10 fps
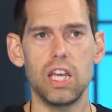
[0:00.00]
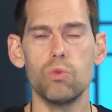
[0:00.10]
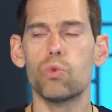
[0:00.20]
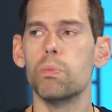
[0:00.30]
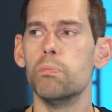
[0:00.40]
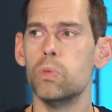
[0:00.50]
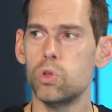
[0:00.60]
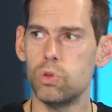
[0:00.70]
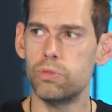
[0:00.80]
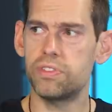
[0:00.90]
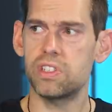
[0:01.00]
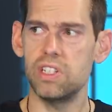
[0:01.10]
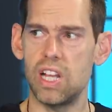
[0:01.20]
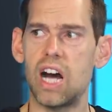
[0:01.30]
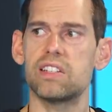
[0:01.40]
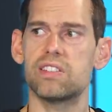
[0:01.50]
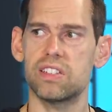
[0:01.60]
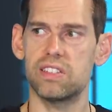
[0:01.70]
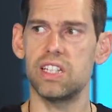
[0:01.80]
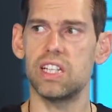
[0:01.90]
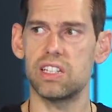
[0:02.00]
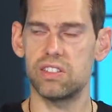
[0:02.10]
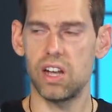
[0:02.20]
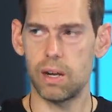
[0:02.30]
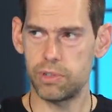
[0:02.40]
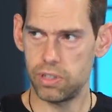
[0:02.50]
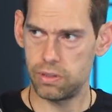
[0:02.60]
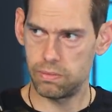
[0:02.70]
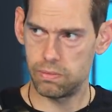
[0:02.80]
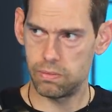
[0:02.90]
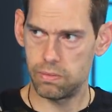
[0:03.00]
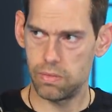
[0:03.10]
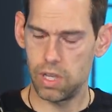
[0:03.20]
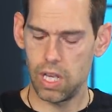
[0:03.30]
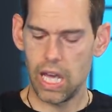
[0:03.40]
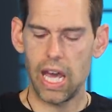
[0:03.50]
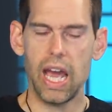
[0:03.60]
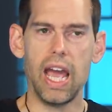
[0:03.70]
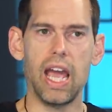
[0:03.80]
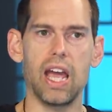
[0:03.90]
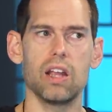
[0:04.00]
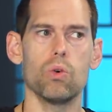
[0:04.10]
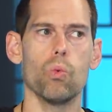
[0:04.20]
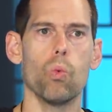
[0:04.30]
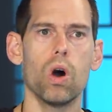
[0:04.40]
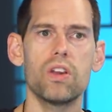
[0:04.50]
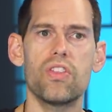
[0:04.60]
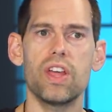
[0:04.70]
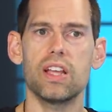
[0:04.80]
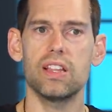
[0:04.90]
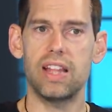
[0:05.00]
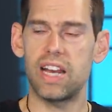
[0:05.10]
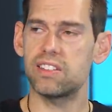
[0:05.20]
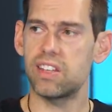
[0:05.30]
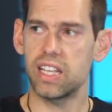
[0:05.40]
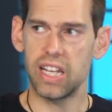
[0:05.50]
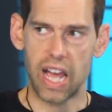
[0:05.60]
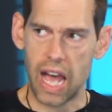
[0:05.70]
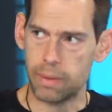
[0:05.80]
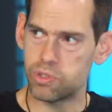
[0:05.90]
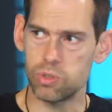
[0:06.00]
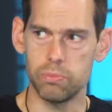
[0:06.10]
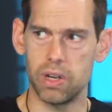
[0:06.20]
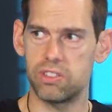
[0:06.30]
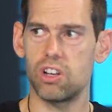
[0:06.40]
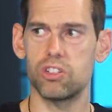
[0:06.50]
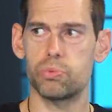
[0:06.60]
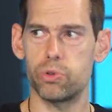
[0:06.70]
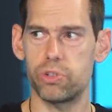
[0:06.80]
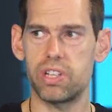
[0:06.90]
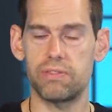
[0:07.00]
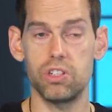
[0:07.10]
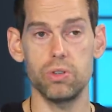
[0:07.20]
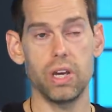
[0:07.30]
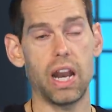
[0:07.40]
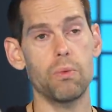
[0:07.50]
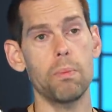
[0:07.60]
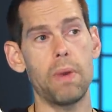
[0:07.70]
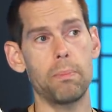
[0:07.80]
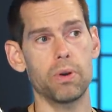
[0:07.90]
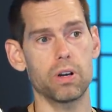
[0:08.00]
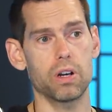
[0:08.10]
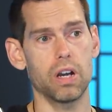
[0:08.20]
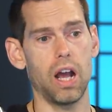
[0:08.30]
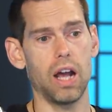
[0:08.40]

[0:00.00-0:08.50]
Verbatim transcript: removes not succeeding as an option. And one thing that is like an absolute must entrepreneurs have to do. And I remember,